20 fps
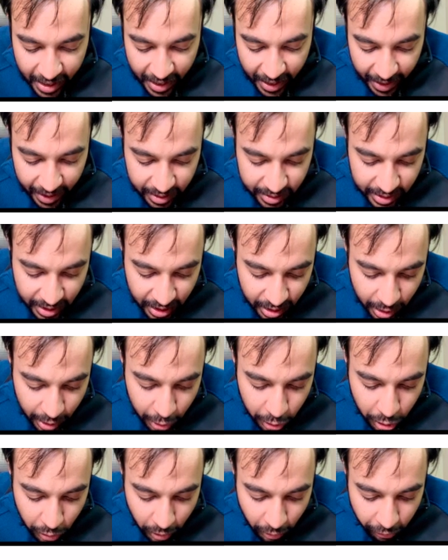and then
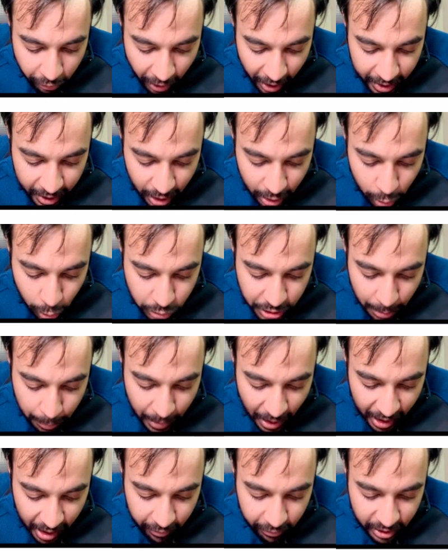you will find a closing
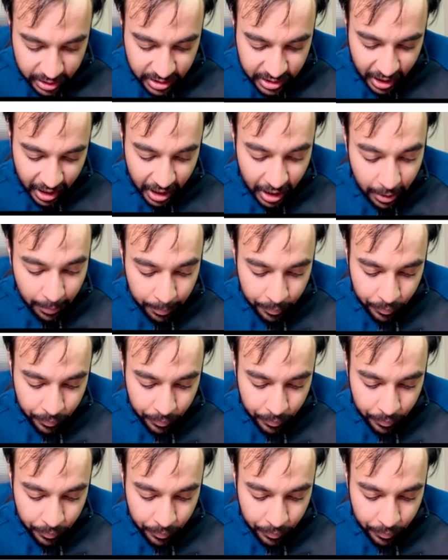bracket once again.